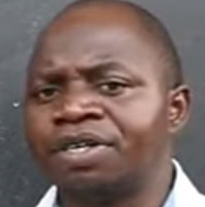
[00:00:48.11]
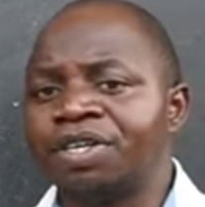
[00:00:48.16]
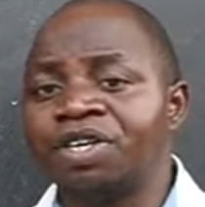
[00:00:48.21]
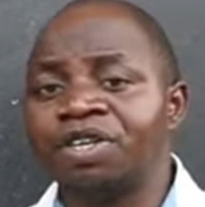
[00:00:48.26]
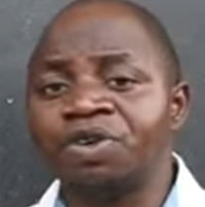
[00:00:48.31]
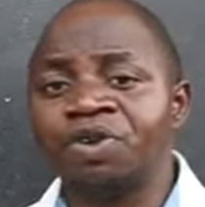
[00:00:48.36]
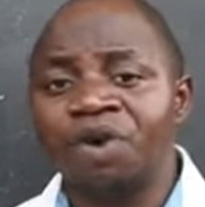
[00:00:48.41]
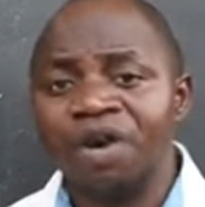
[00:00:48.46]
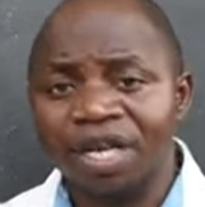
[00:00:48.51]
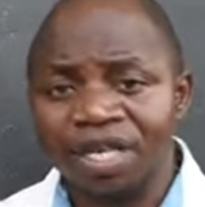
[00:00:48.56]
in
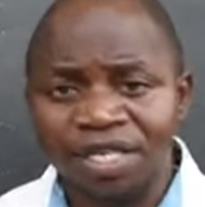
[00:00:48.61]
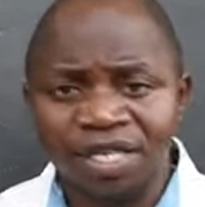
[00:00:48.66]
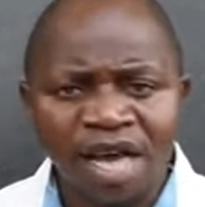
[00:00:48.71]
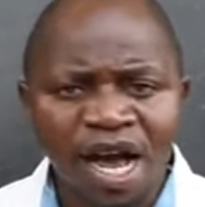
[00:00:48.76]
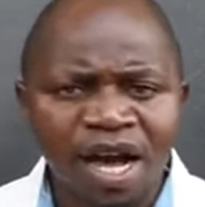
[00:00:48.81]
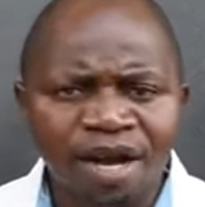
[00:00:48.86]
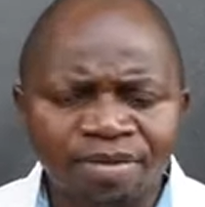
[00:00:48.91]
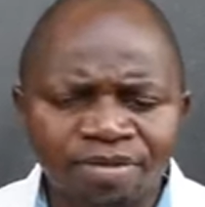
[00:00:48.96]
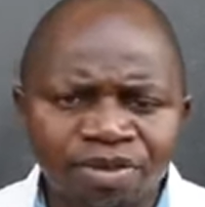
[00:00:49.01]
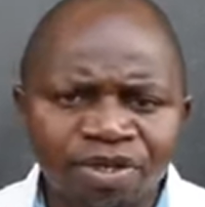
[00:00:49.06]
your
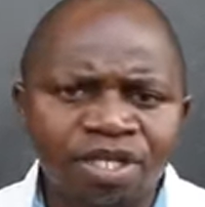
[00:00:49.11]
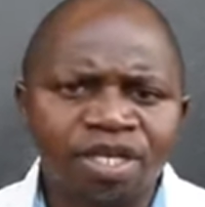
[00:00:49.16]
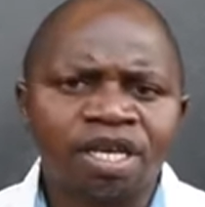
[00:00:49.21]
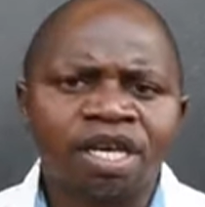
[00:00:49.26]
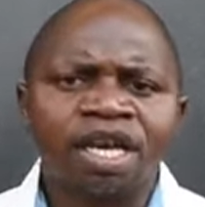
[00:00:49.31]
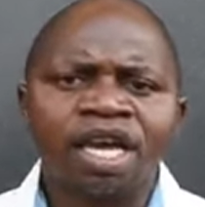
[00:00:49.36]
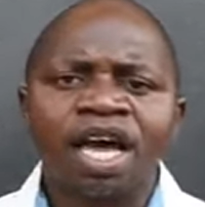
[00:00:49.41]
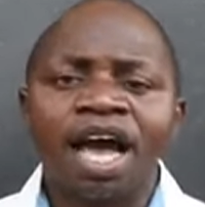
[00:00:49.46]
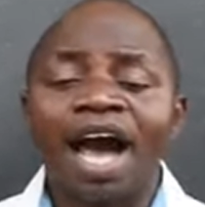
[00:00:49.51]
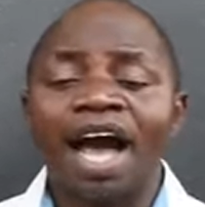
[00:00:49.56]
exams,
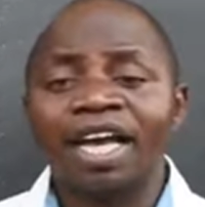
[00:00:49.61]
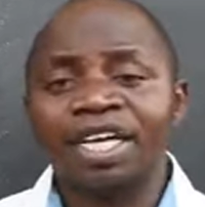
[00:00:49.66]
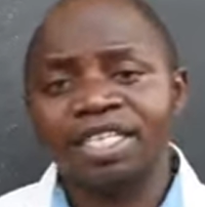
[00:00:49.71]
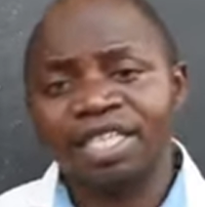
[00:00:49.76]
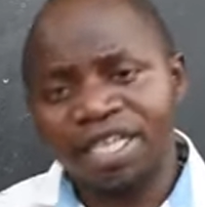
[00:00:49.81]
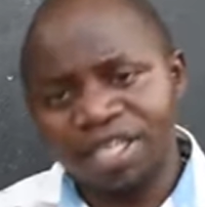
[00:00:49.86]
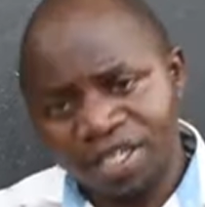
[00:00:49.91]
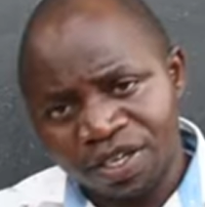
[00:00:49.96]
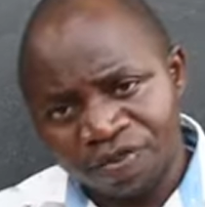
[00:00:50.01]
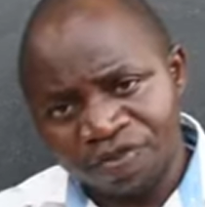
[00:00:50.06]

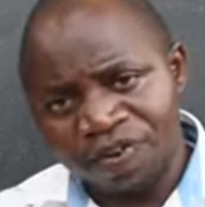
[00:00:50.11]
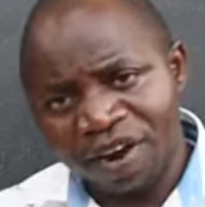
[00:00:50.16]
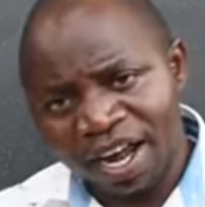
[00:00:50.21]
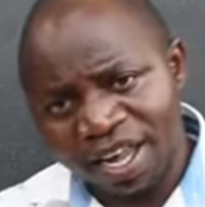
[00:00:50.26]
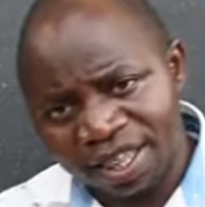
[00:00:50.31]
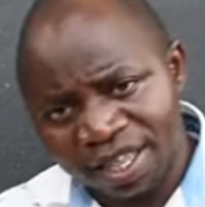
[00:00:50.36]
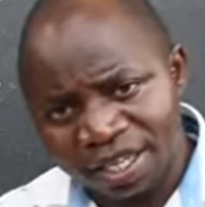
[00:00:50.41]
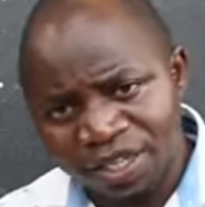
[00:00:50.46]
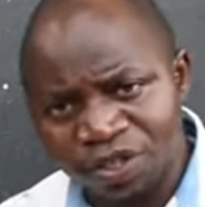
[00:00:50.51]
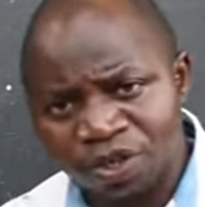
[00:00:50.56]
identify
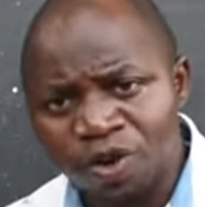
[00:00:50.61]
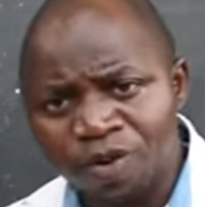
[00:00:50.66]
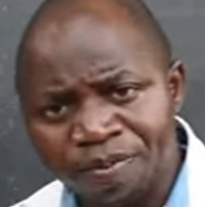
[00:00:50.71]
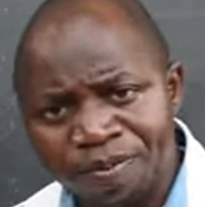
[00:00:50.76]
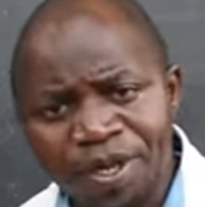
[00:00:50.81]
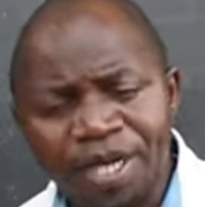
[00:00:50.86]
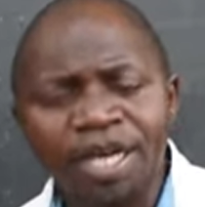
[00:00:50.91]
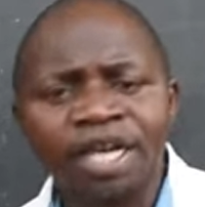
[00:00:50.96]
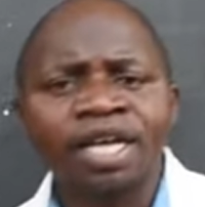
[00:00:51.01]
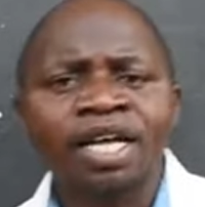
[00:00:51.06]
the
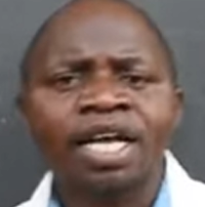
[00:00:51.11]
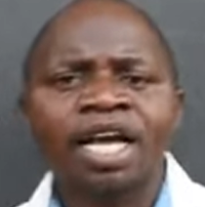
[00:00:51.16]
topic